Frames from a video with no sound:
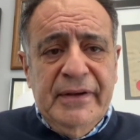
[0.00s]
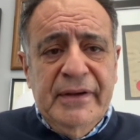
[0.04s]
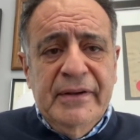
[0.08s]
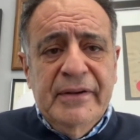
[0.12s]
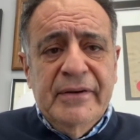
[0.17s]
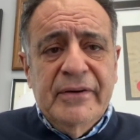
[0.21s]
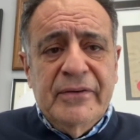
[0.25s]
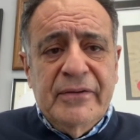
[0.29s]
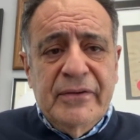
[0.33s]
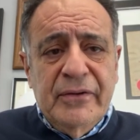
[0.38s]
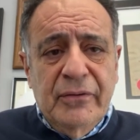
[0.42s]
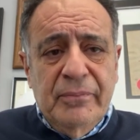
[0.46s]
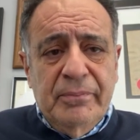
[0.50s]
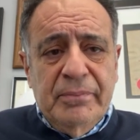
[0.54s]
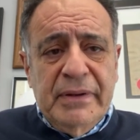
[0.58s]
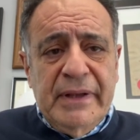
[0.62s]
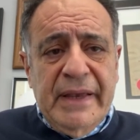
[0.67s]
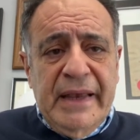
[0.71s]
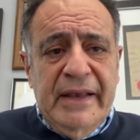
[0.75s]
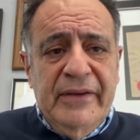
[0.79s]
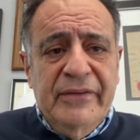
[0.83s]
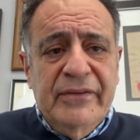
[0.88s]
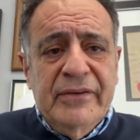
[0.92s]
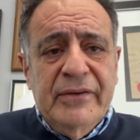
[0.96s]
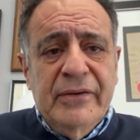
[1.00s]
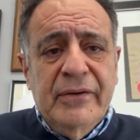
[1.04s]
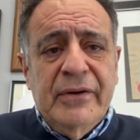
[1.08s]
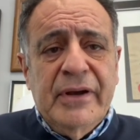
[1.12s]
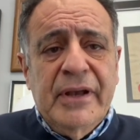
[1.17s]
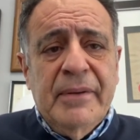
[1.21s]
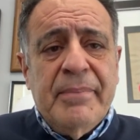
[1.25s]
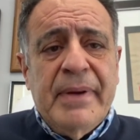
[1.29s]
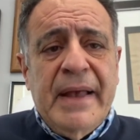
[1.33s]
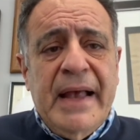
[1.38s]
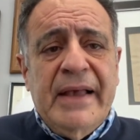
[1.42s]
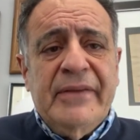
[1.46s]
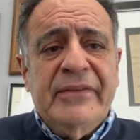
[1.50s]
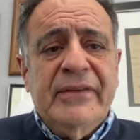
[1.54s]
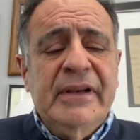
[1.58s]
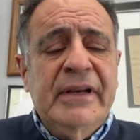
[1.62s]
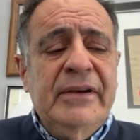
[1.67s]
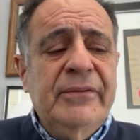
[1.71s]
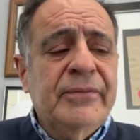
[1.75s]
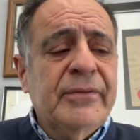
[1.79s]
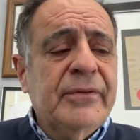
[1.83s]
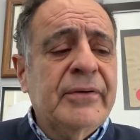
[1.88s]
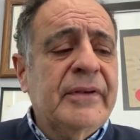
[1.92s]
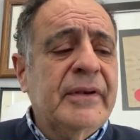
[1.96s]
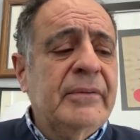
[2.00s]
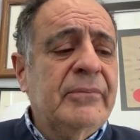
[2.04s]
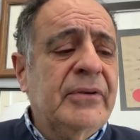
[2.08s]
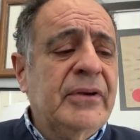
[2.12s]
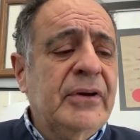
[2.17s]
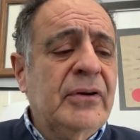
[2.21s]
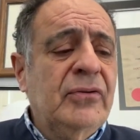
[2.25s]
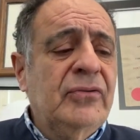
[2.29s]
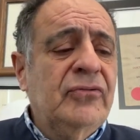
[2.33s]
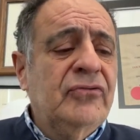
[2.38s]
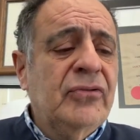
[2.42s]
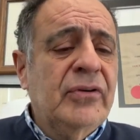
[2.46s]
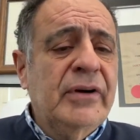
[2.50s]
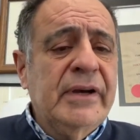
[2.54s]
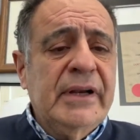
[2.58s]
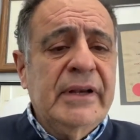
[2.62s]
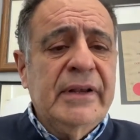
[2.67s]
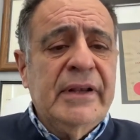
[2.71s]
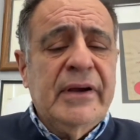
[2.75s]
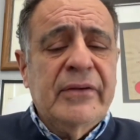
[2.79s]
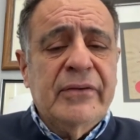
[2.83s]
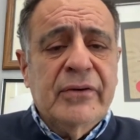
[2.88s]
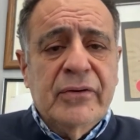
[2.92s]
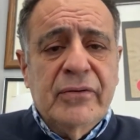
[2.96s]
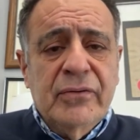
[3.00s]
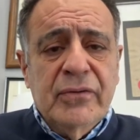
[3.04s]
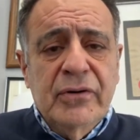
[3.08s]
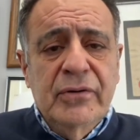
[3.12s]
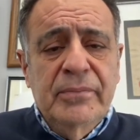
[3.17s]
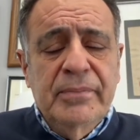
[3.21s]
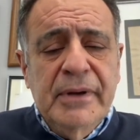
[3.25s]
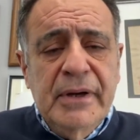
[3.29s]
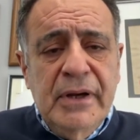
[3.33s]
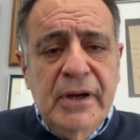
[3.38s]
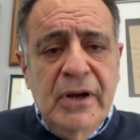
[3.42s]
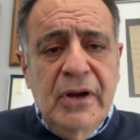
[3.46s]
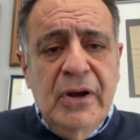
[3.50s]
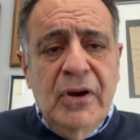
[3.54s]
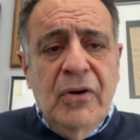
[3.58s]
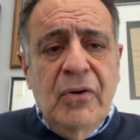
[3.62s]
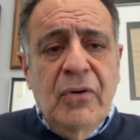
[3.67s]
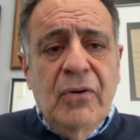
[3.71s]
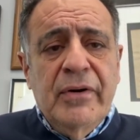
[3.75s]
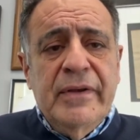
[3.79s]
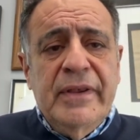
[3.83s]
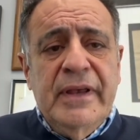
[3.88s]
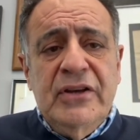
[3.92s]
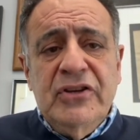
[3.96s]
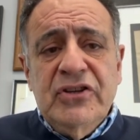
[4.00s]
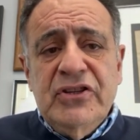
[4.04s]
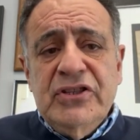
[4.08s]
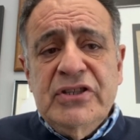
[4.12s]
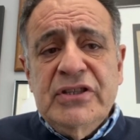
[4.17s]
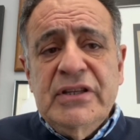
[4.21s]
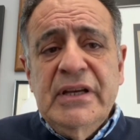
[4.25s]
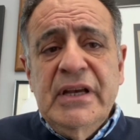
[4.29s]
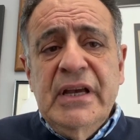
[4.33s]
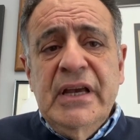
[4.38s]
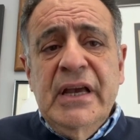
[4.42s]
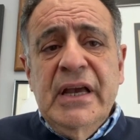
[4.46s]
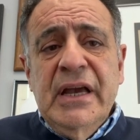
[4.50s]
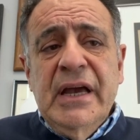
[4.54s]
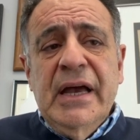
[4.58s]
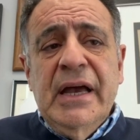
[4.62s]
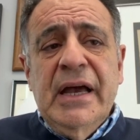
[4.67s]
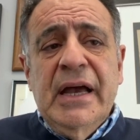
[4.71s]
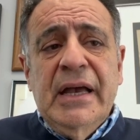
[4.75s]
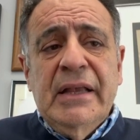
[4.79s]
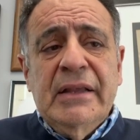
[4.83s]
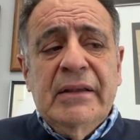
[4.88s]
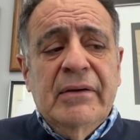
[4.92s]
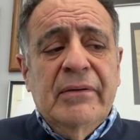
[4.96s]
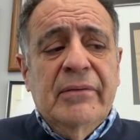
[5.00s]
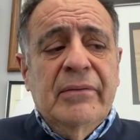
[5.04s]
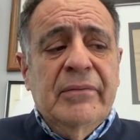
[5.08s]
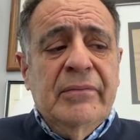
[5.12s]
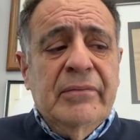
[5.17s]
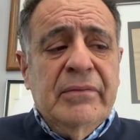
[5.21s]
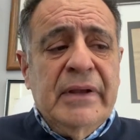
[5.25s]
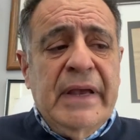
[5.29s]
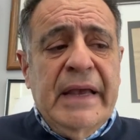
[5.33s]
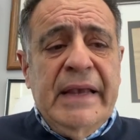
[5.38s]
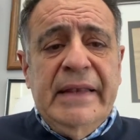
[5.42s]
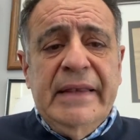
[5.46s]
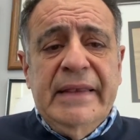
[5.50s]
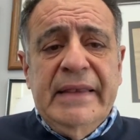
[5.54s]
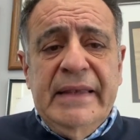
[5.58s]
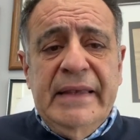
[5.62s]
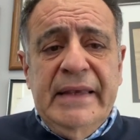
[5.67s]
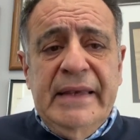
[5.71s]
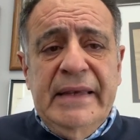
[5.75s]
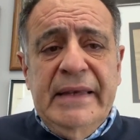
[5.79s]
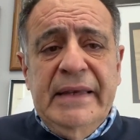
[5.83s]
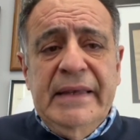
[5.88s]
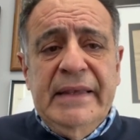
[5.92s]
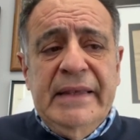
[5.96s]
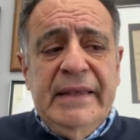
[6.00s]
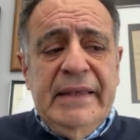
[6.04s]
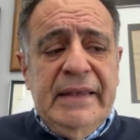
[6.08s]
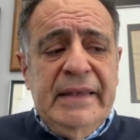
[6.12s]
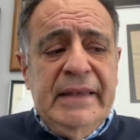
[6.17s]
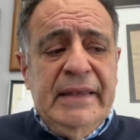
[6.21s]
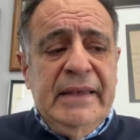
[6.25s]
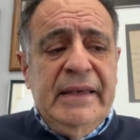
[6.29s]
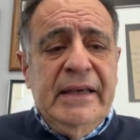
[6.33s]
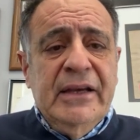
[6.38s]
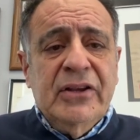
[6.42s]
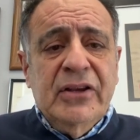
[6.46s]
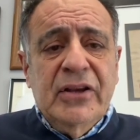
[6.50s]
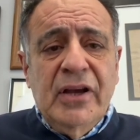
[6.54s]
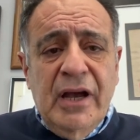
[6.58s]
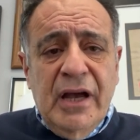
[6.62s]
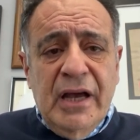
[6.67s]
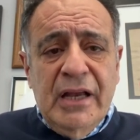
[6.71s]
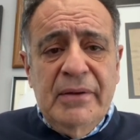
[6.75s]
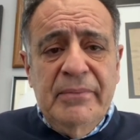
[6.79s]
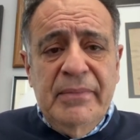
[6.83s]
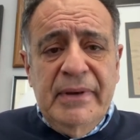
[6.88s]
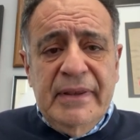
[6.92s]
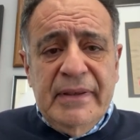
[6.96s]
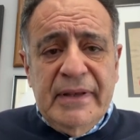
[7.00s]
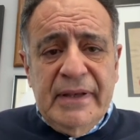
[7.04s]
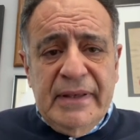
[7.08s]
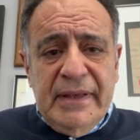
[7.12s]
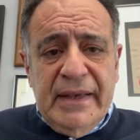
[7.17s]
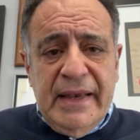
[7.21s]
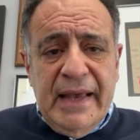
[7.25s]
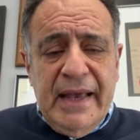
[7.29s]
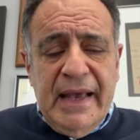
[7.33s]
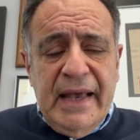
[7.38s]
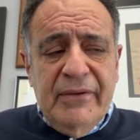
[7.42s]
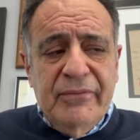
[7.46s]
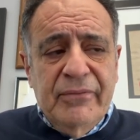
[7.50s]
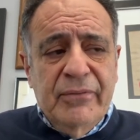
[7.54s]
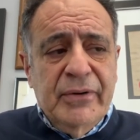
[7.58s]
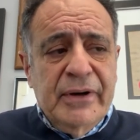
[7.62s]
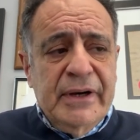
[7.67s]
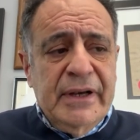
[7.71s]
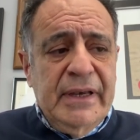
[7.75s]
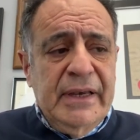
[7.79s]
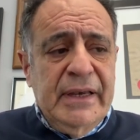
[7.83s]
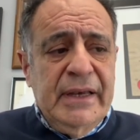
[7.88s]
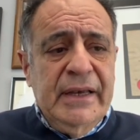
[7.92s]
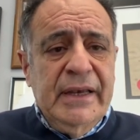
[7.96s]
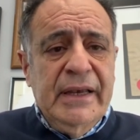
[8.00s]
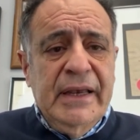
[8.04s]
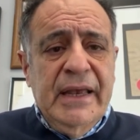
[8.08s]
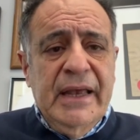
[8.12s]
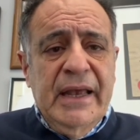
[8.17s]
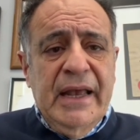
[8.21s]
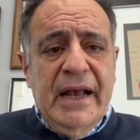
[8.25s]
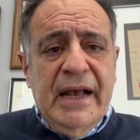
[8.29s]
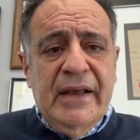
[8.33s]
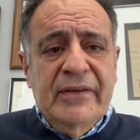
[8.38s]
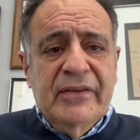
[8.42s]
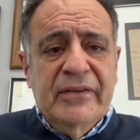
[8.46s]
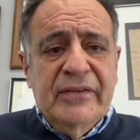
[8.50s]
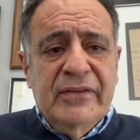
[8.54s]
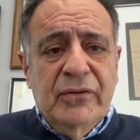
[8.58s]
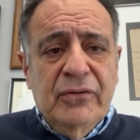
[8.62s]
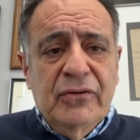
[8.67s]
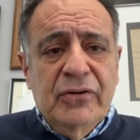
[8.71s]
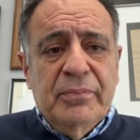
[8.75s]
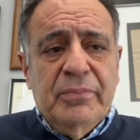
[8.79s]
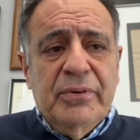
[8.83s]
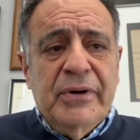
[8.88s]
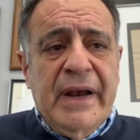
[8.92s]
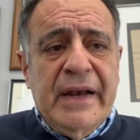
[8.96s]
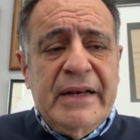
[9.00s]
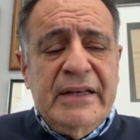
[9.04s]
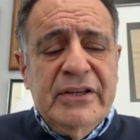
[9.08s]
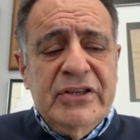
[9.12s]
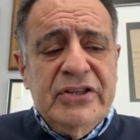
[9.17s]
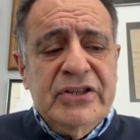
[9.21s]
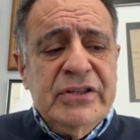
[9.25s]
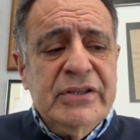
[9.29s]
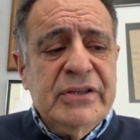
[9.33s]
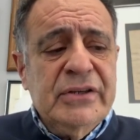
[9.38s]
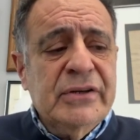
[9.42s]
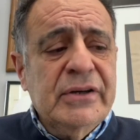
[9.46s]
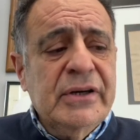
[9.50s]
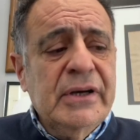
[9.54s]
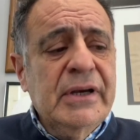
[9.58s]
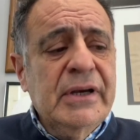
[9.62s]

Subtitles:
There's no place, no capacity for them to join another group, or they just like the autonomy that they have working as a solo practitioner.